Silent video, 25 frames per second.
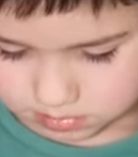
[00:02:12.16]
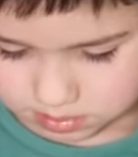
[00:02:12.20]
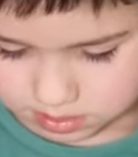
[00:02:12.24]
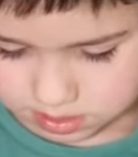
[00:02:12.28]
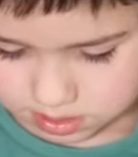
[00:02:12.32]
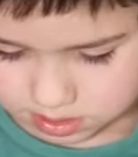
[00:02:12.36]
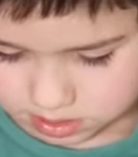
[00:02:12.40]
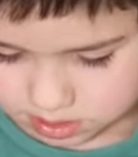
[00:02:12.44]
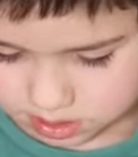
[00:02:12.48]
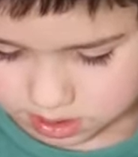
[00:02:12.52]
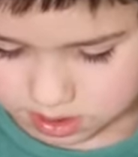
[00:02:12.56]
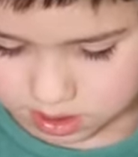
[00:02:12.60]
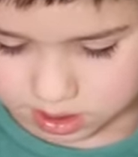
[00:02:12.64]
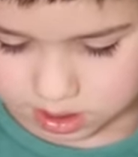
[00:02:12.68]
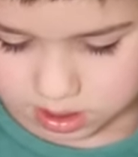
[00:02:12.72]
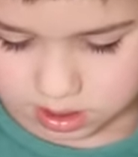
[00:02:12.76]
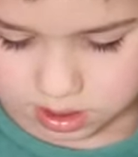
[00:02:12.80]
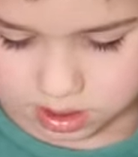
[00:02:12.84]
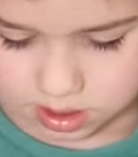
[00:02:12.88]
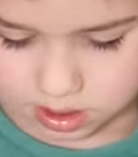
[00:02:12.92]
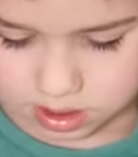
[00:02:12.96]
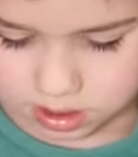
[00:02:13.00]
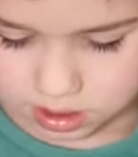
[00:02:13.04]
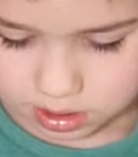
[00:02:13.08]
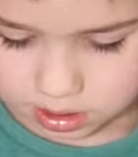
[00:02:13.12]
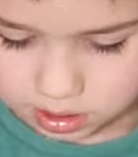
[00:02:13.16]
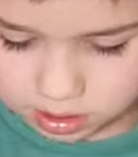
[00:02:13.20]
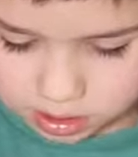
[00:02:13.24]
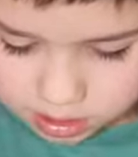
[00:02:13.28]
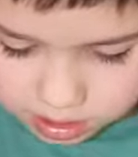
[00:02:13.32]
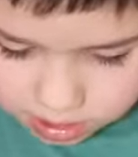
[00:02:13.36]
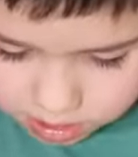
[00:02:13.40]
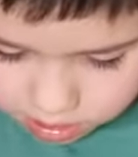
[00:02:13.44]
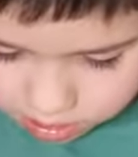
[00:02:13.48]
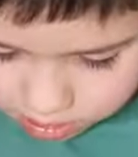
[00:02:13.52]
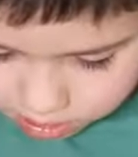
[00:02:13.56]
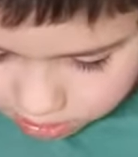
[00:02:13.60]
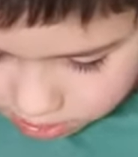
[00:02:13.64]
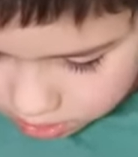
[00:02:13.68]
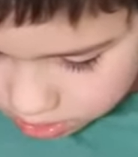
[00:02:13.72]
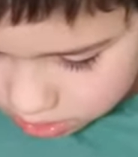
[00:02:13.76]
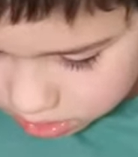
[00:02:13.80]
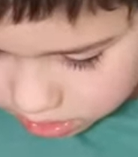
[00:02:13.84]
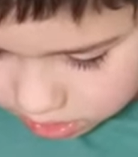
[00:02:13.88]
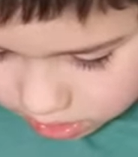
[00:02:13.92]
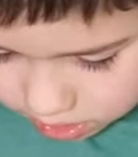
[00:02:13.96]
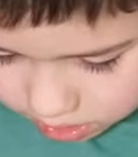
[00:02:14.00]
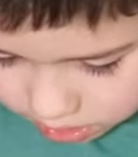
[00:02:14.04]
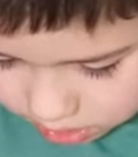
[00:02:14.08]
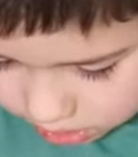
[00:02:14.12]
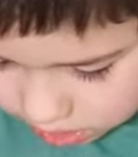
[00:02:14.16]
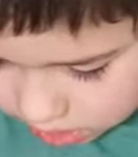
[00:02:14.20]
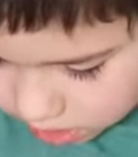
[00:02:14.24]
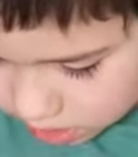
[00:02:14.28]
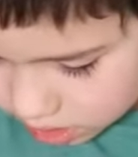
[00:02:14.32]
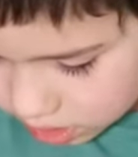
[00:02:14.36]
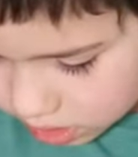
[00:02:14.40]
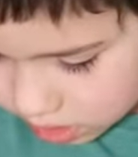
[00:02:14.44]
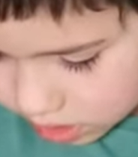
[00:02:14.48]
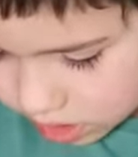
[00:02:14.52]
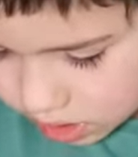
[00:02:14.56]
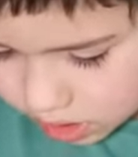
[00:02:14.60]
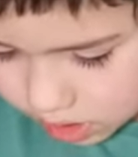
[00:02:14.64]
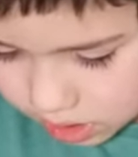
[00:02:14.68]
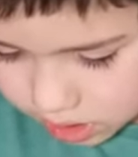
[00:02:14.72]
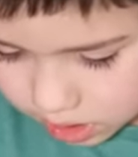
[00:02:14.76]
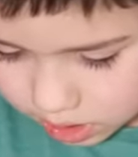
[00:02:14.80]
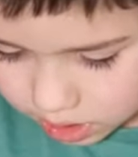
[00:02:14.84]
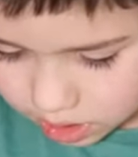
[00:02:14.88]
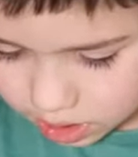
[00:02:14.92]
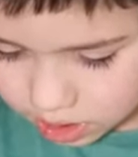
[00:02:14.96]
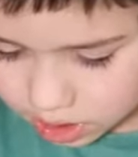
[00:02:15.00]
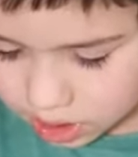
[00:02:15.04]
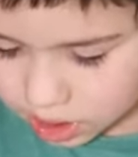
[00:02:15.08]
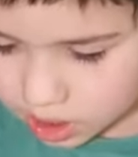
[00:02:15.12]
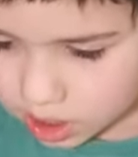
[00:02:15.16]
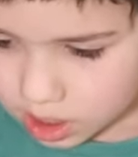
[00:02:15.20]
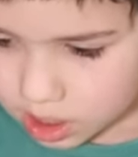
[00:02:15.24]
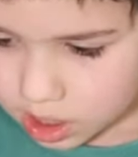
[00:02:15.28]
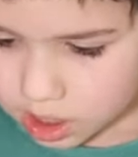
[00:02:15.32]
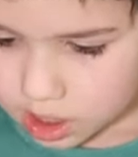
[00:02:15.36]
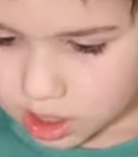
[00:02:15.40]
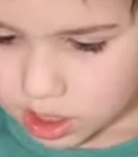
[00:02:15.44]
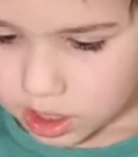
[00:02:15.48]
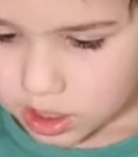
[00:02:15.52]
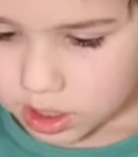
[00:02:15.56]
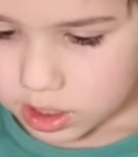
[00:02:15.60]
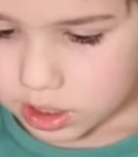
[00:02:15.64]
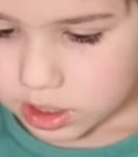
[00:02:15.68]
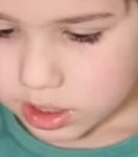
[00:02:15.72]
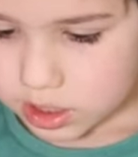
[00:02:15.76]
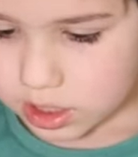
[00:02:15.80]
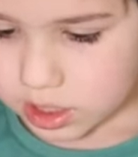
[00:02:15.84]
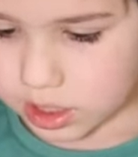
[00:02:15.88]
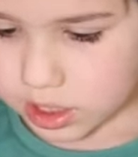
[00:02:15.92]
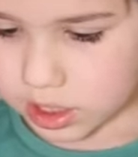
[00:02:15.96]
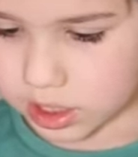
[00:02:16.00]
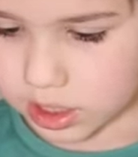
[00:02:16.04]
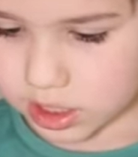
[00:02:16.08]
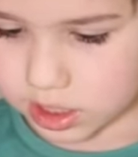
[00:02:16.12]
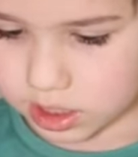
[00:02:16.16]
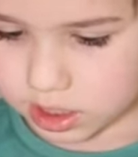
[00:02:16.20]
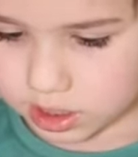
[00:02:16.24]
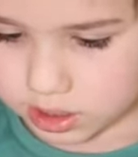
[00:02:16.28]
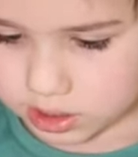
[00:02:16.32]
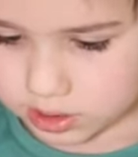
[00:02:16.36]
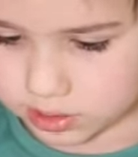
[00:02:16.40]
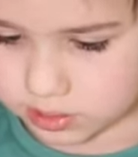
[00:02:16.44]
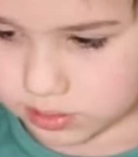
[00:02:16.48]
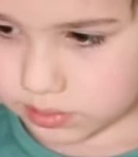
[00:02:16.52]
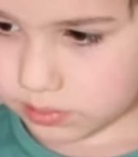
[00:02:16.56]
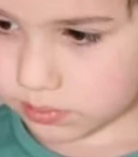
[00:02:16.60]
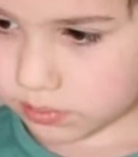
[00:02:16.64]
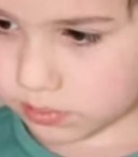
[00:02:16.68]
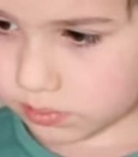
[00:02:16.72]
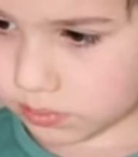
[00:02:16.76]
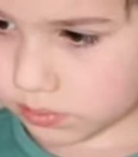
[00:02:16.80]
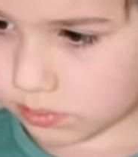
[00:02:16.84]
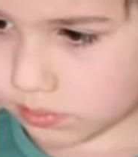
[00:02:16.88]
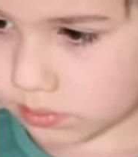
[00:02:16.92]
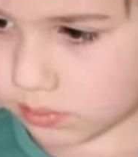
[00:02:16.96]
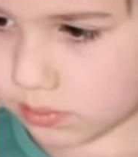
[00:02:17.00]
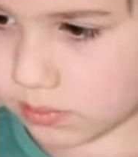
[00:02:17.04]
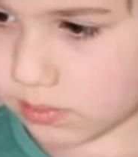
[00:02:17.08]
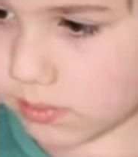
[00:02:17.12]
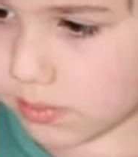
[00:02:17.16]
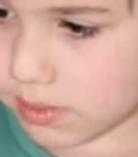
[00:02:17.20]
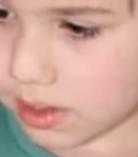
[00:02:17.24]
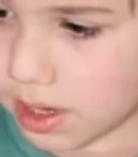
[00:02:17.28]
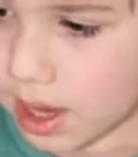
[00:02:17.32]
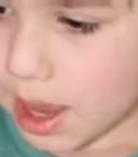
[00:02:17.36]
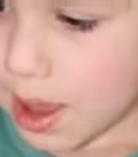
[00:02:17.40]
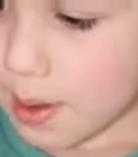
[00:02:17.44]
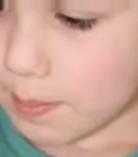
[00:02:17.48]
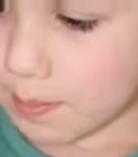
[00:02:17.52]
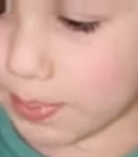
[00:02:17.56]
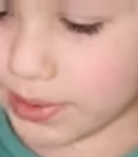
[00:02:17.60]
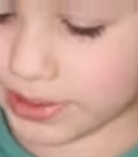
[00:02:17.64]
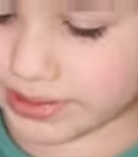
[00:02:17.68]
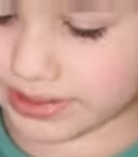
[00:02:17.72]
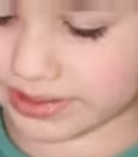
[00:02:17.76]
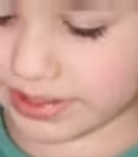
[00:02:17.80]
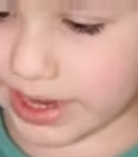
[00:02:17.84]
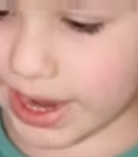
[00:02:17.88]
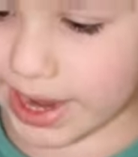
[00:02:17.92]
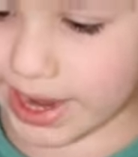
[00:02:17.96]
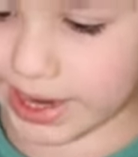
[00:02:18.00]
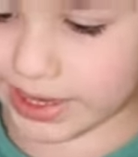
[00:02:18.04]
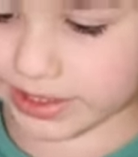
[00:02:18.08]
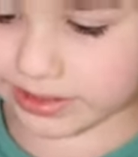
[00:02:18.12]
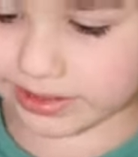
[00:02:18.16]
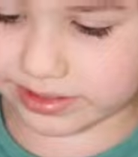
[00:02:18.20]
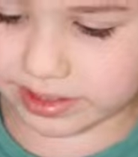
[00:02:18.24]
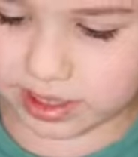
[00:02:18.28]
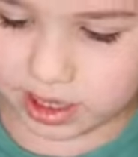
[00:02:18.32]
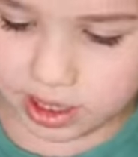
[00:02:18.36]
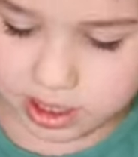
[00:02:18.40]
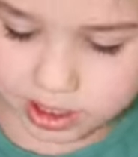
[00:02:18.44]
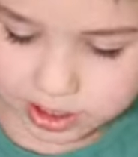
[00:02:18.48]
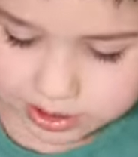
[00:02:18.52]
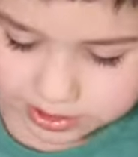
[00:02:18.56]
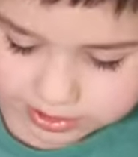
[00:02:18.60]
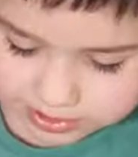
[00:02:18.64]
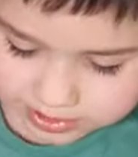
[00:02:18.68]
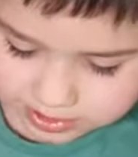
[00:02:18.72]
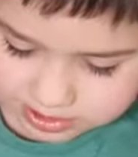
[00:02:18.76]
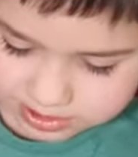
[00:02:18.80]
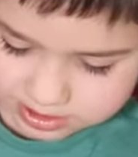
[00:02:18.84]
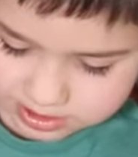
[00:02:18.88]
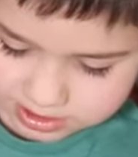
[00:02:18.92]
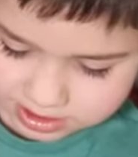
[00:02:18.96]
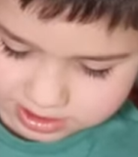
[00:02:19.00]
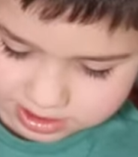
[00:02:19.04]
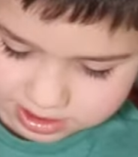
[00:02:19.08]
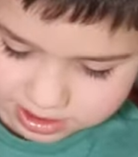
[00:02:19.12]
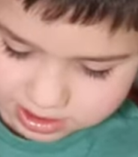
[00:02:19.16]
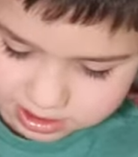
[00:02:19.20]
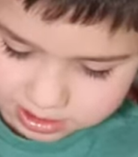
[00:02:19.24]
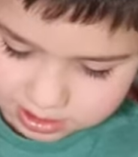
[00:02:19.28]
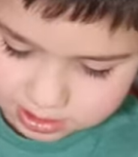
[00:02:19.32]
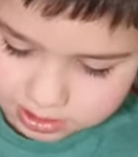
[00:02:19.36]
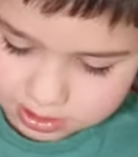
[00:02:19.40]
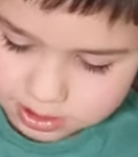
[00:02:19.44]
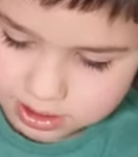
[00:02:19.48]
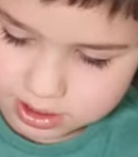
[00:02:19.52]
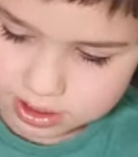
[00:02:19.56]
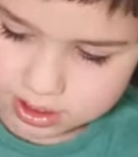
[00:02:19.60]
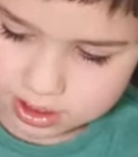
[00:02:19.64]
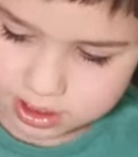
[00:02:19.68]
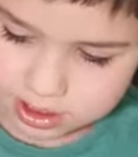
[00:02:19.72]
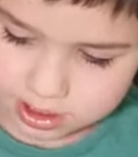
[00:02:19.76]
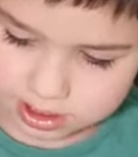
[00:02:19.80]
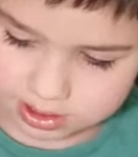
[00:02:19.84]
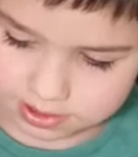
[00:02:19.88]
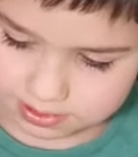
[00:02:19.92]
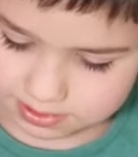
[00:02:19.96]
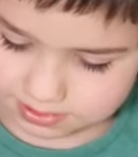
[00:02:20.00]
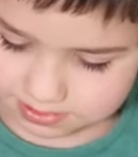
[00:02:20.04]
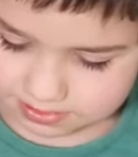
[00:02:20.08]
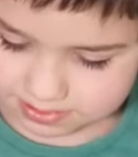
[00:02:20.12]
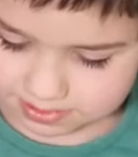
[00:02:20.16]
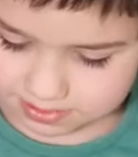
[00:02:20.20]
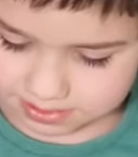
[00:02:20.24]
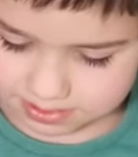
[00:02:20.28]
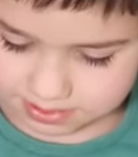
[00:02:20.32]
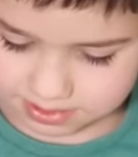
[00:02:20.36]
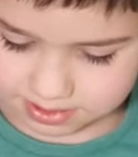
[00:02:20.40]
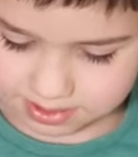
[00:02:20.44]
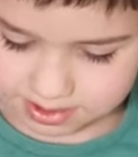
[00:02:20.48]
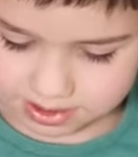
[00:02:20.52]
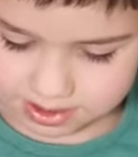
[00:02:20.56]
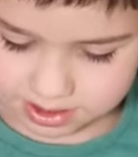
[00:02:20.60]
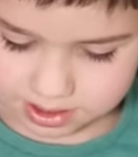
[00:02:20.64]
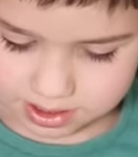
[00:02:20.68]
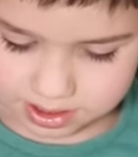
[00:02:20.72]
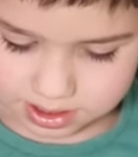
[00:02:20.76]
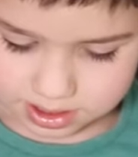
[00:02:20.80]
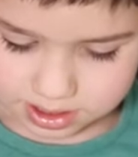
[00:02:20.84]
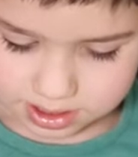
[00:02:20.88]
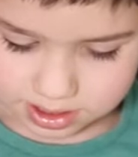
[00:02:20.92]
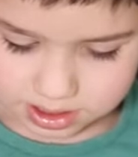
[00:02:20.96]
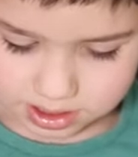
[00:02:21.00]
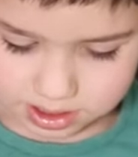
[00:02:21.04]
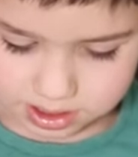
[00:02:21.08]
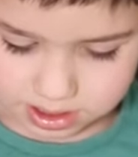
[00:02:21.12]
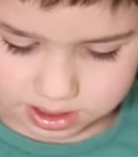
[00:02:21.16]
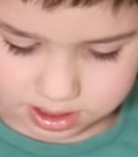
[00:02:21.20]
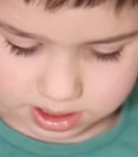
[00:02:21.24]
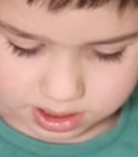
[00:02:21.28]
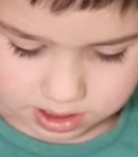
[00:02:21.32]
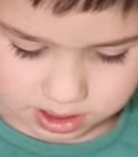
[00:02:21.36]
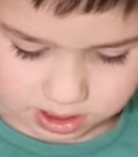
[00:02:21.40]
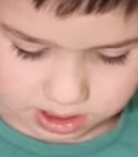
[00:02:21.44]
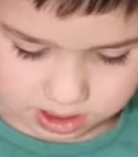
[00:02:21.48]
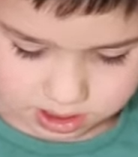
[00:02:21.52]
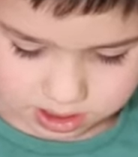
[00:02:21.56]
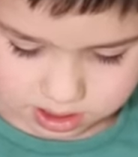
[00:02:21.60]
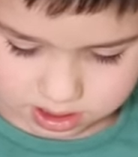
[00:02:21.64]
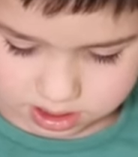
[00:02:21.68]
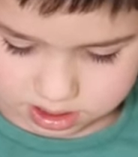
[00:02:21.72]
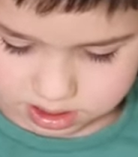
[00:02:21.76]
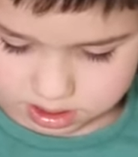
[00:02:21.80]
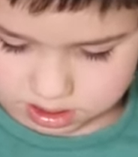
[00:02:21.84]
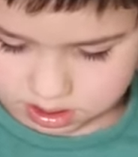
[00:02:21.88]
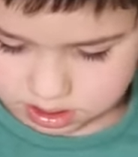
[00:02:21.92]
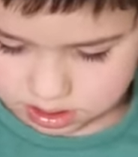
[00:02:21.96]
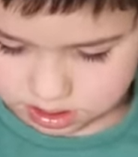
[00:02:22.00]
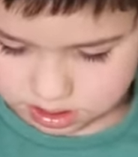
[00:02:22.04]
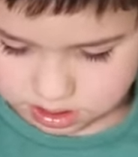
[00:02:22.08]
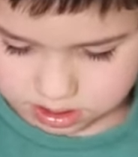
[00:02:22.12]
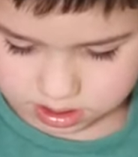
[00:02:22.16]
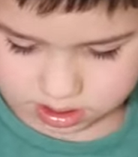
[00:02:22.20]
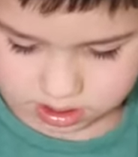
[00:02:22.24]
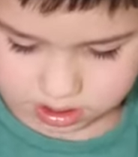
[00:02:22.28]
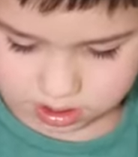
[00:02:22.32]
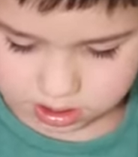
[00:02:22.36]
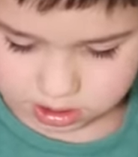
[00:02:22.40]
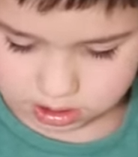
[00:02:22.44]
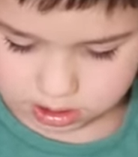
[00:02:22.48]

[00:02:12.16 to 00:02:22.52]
Okay, so we put the spoon down. And next in is going our potatoes. And remember, potatoes. yeah, I have already drained these and given them a rinse.